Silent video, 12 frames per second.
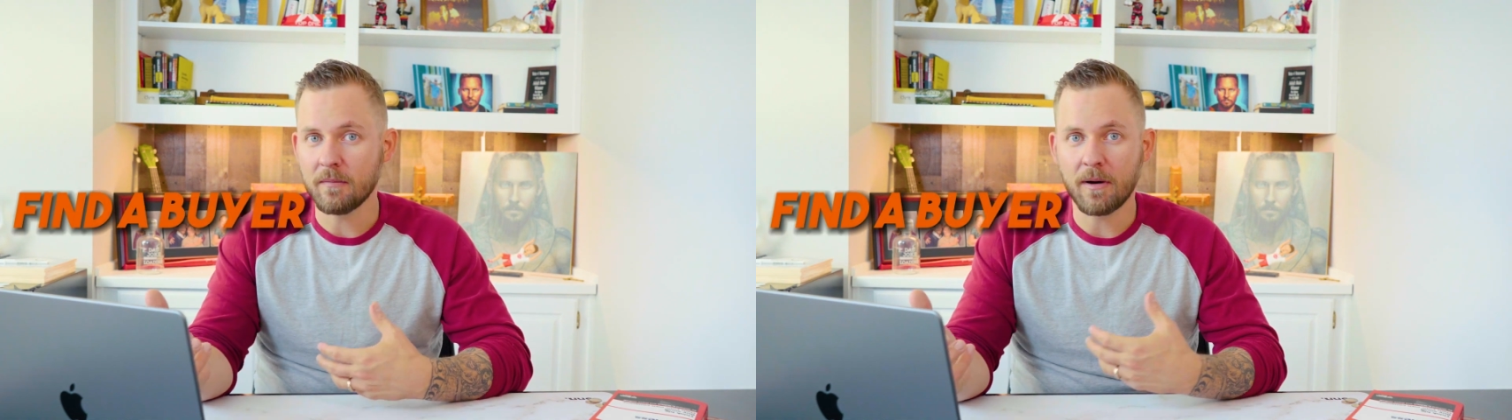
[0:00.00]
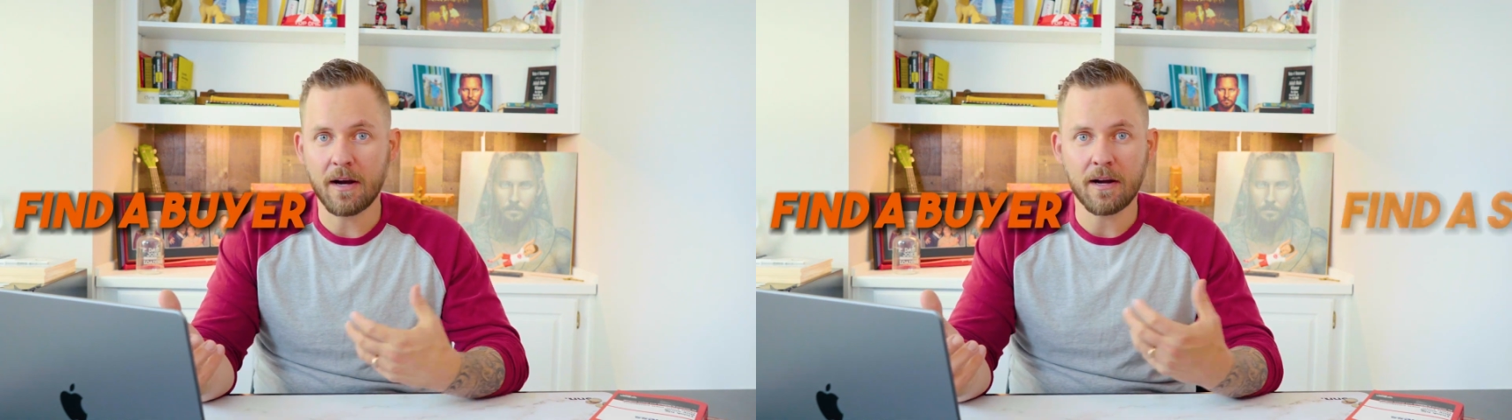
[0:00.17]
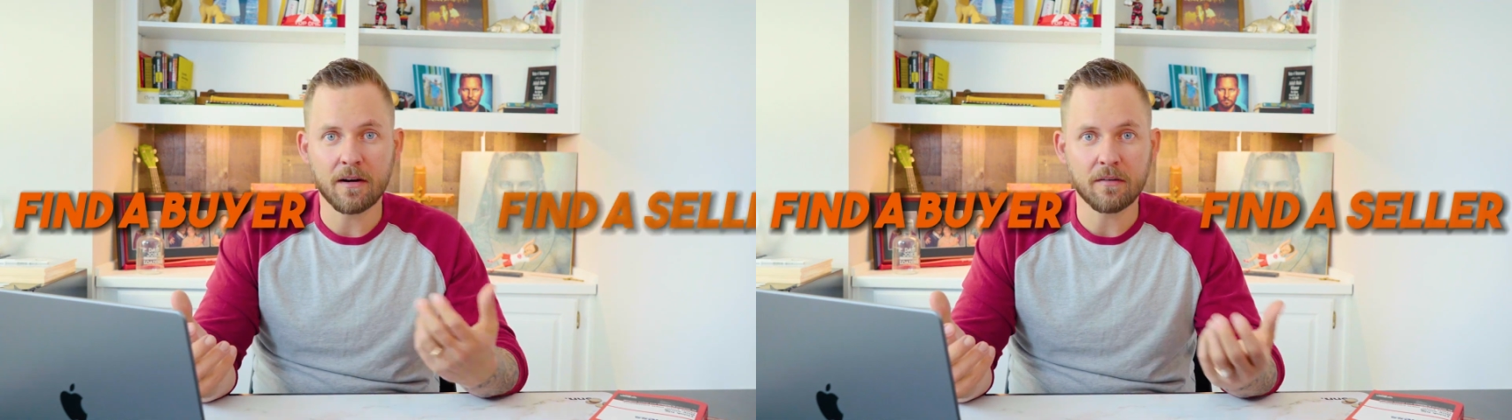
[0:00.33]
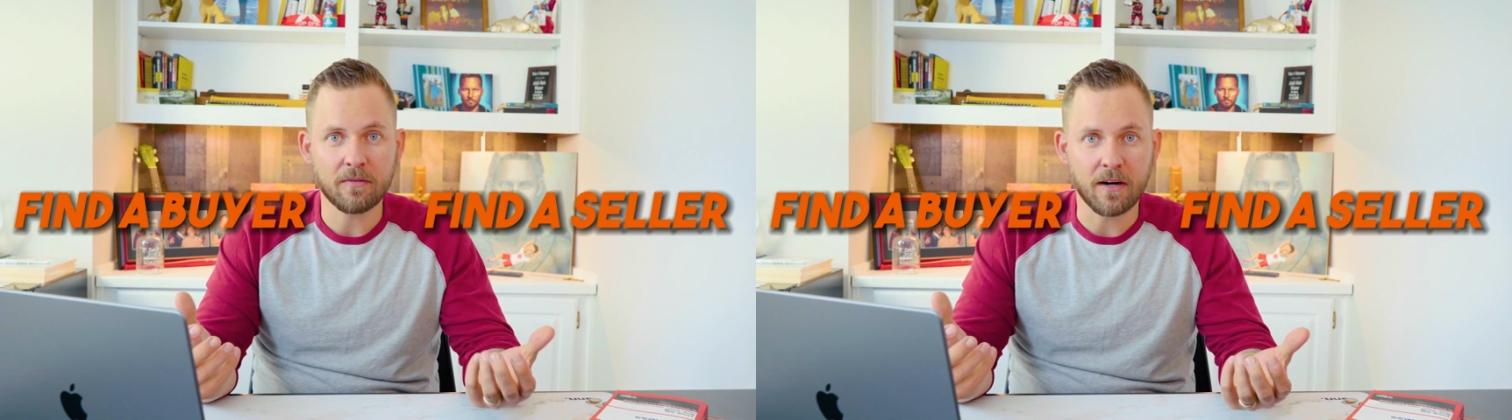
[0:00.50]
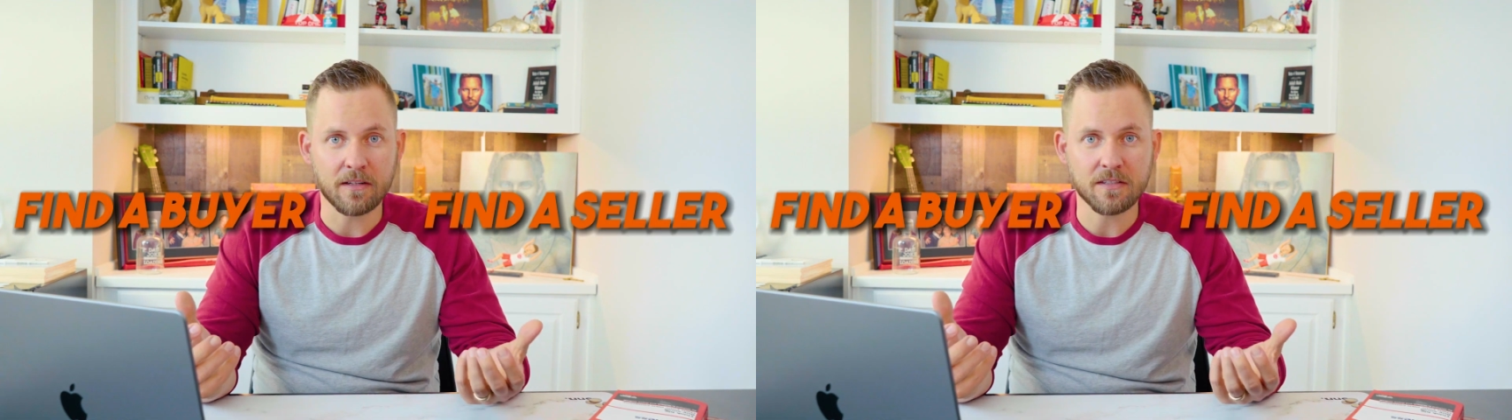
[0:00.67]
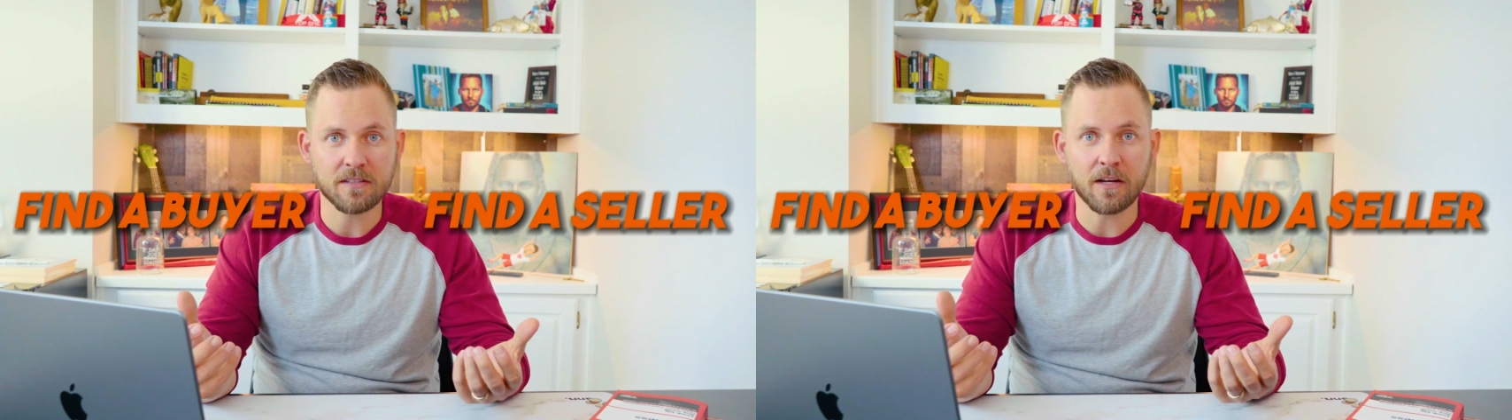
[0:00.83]
a buyer,
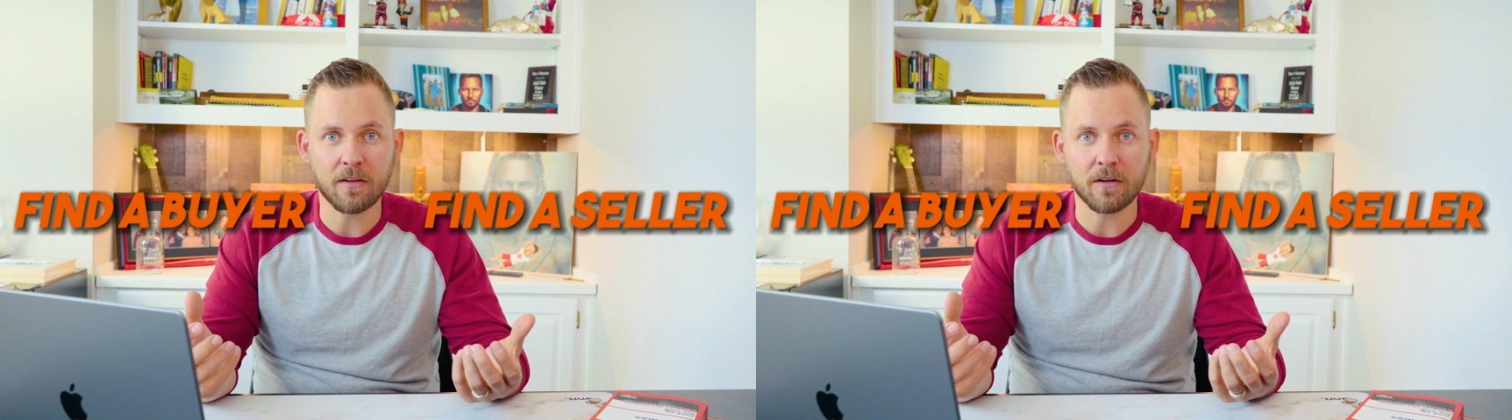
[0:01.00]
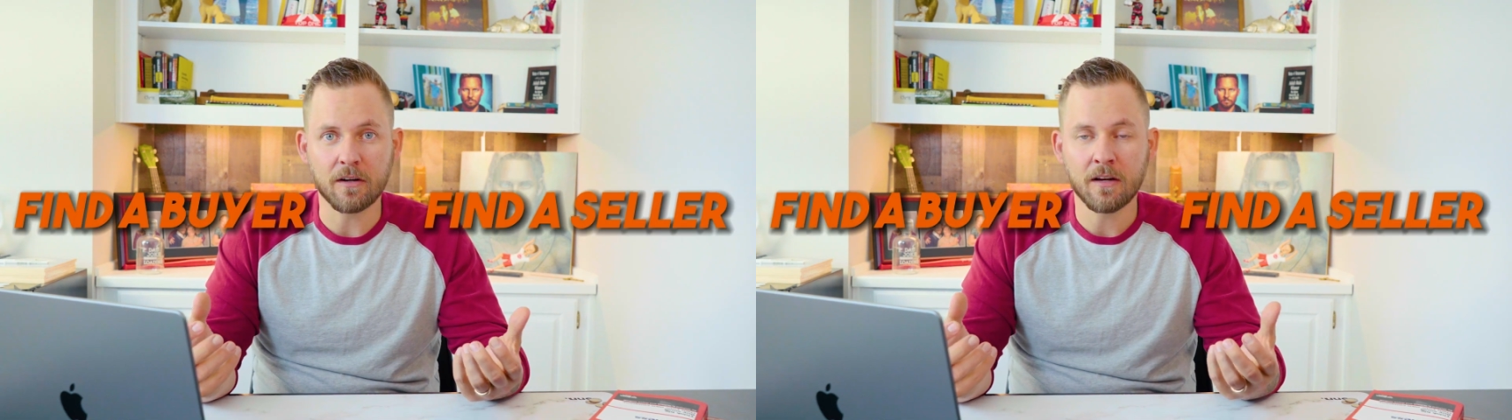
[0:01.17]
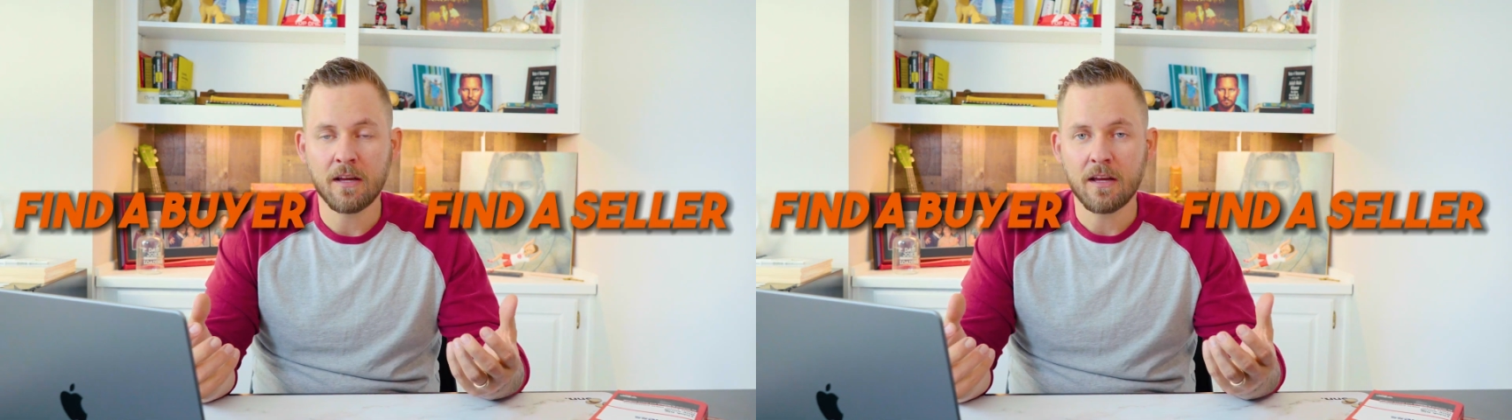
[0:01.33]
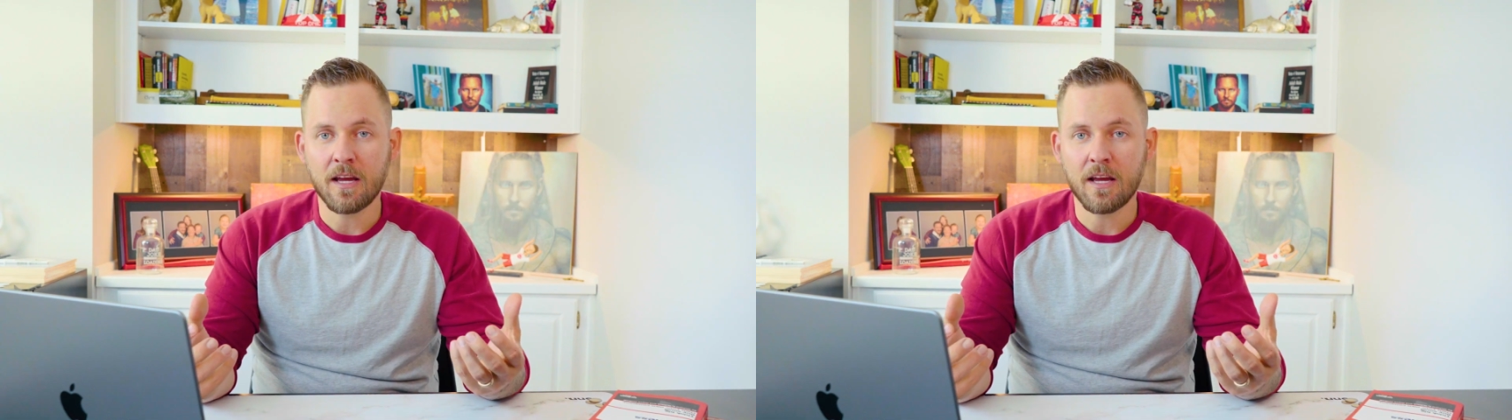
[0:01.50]
find a seller,